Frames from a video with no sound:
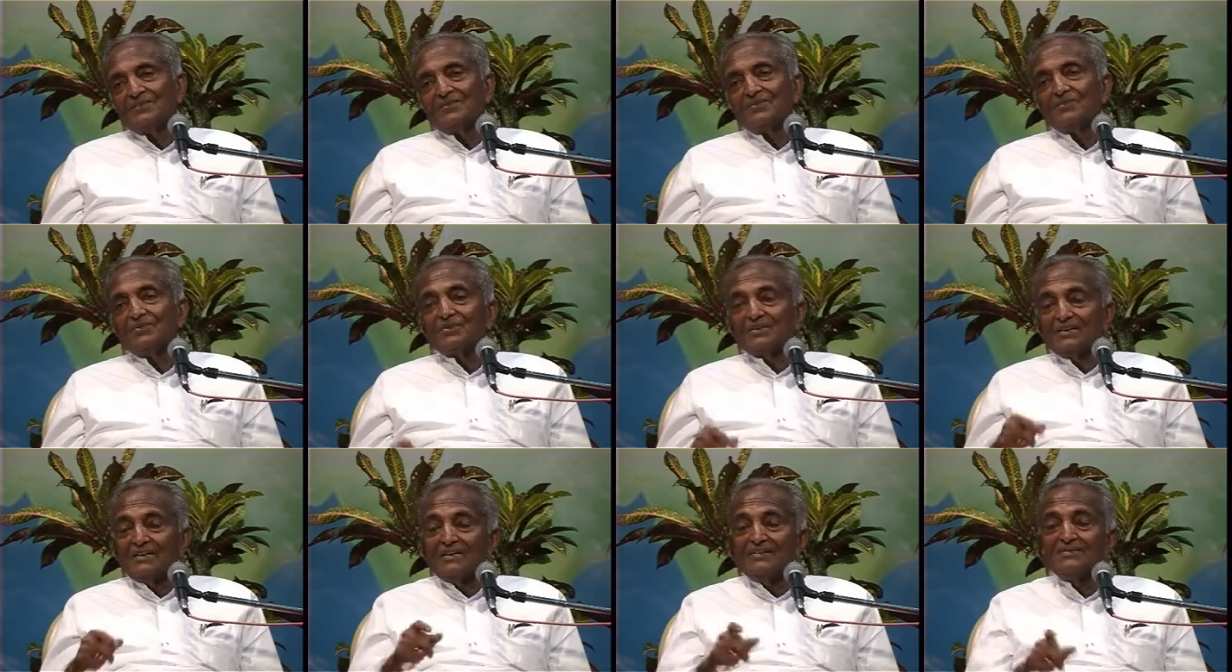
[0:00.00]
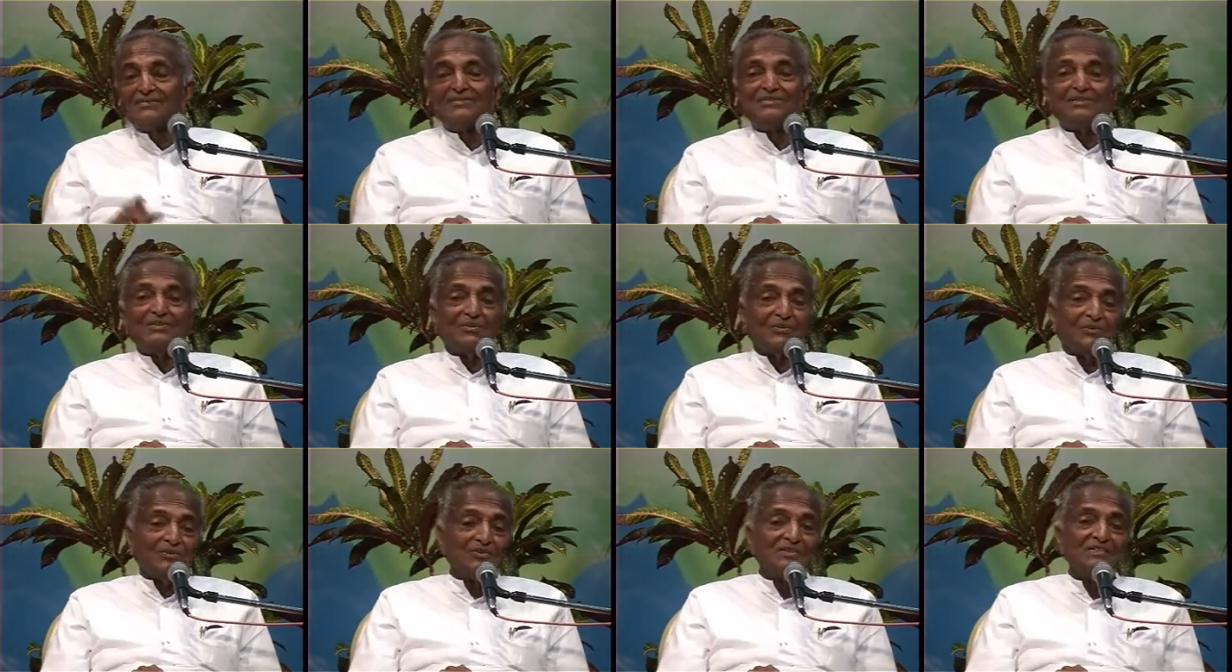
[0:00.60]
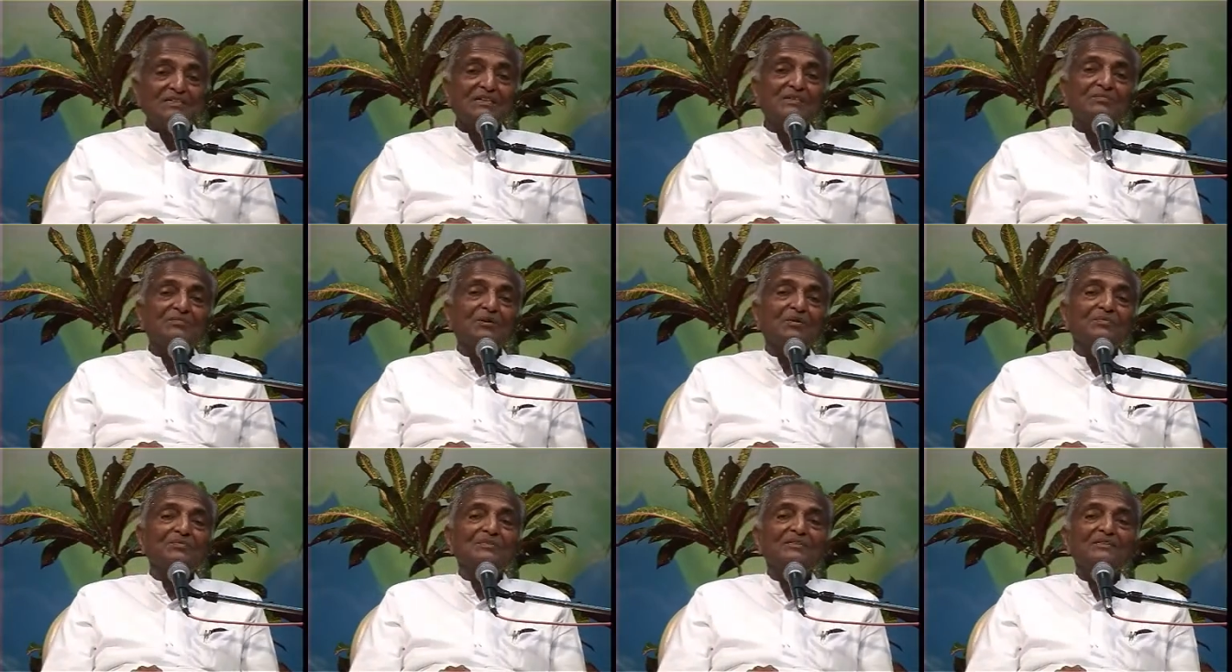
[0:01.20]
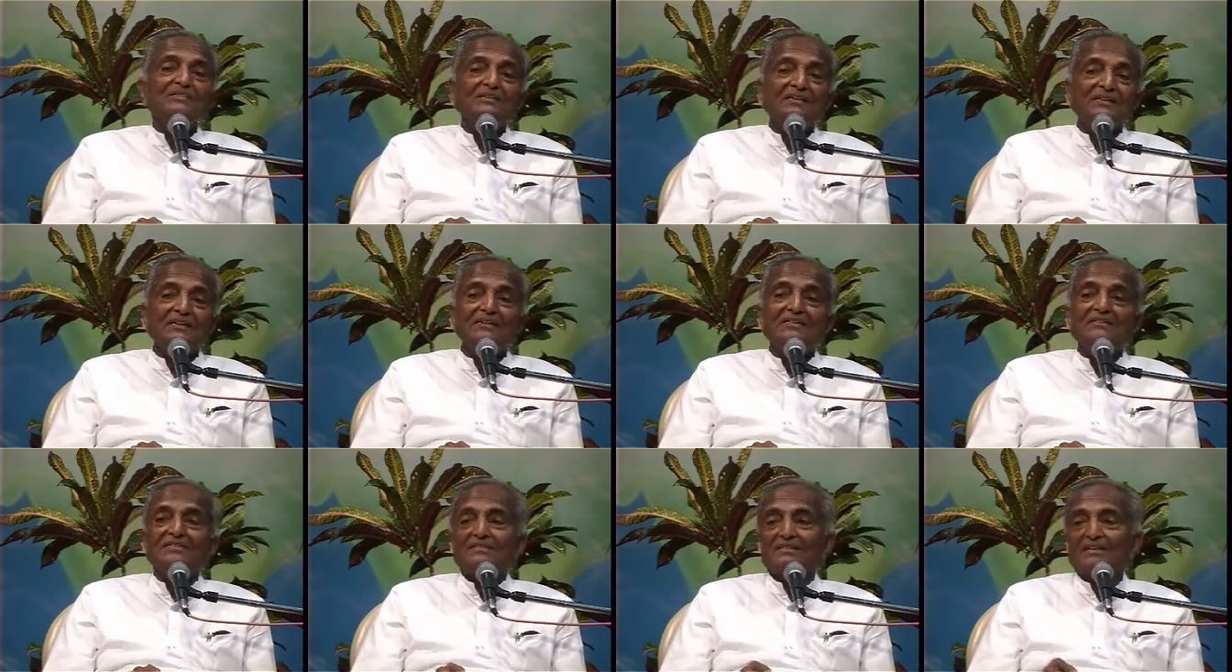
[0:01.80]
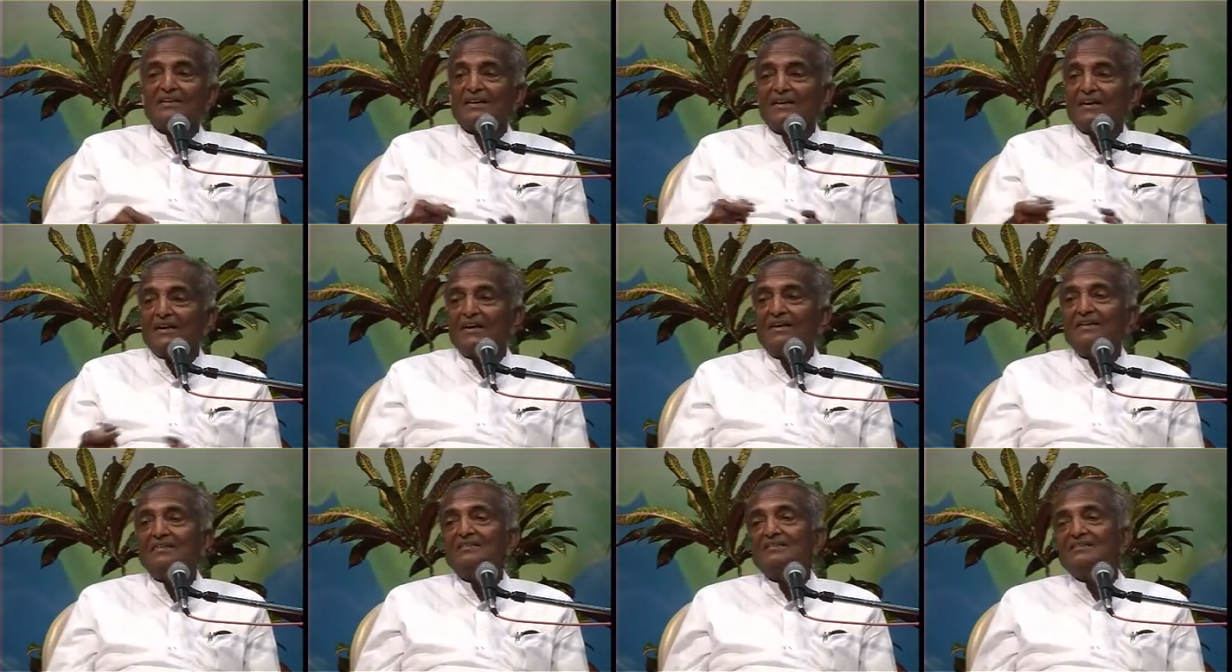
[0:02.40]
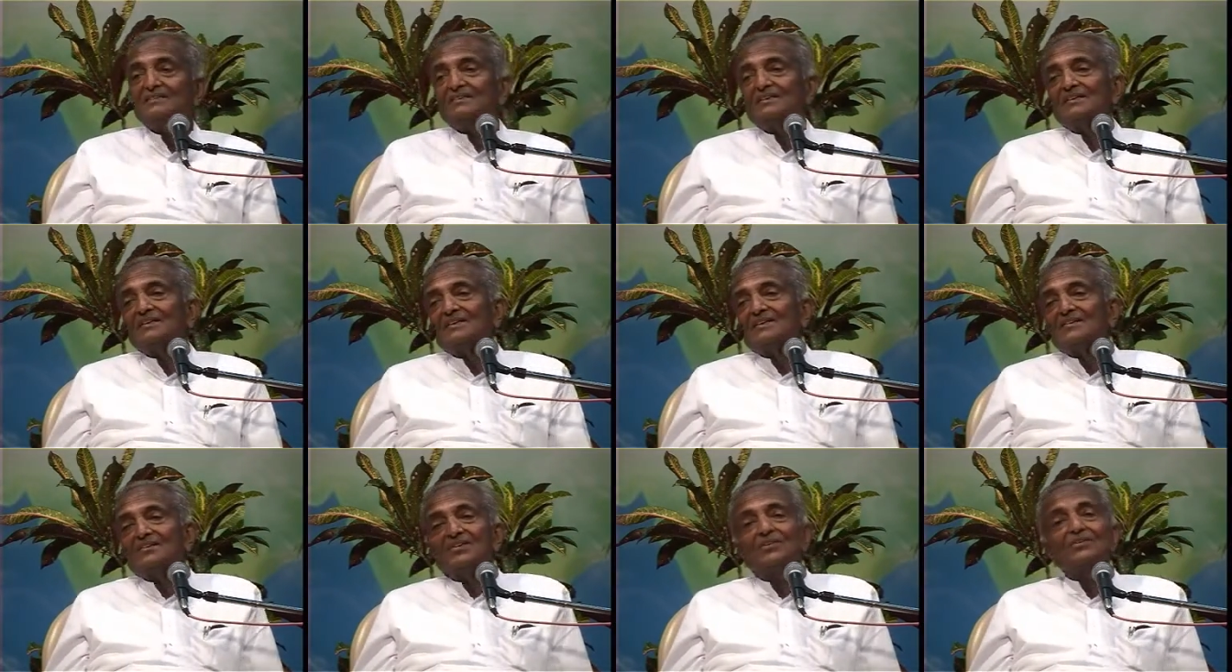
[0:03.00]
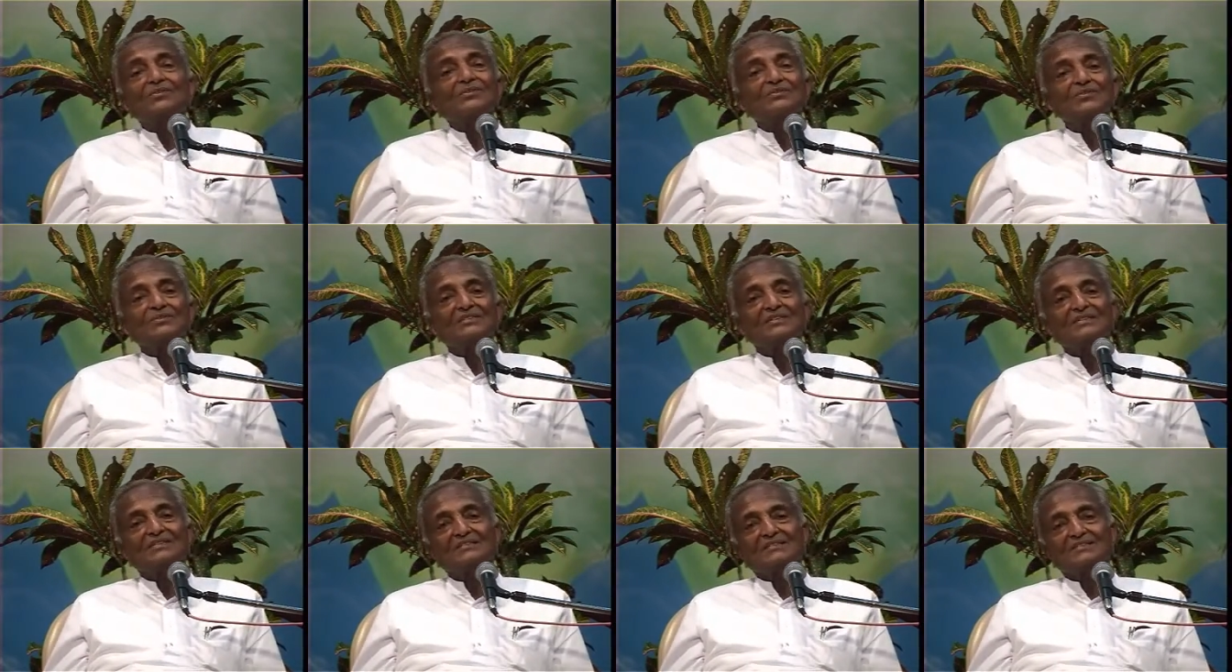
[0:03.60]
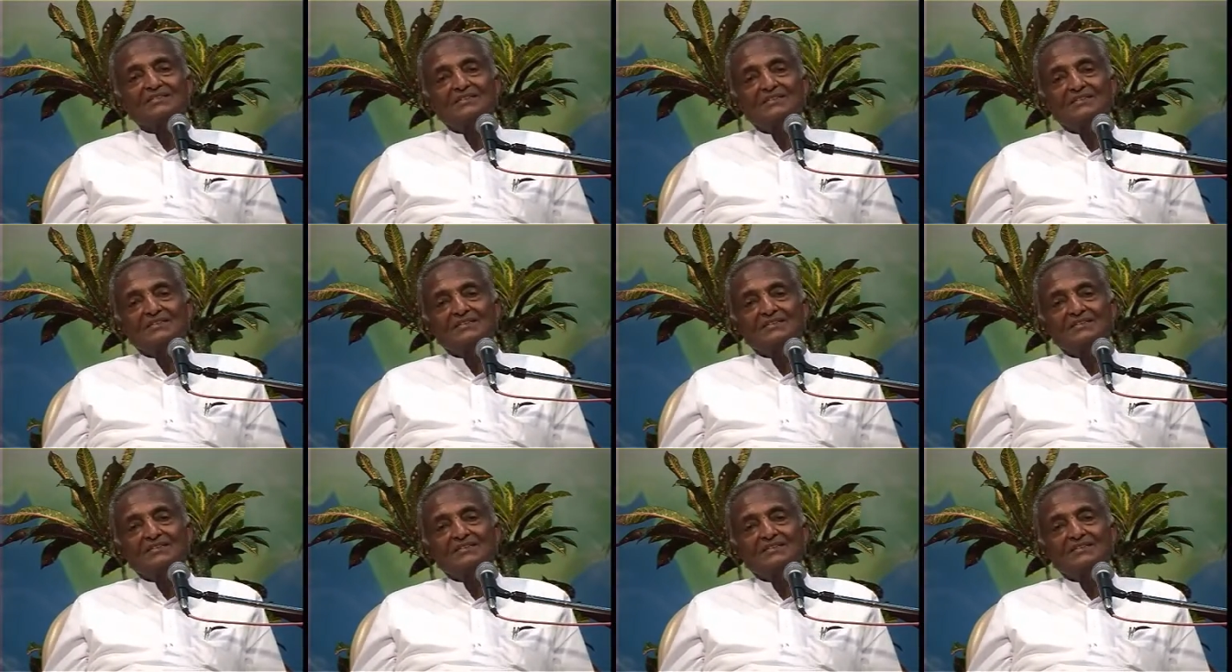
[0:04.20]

who claims the ownership of these legs, eyes, and all those things.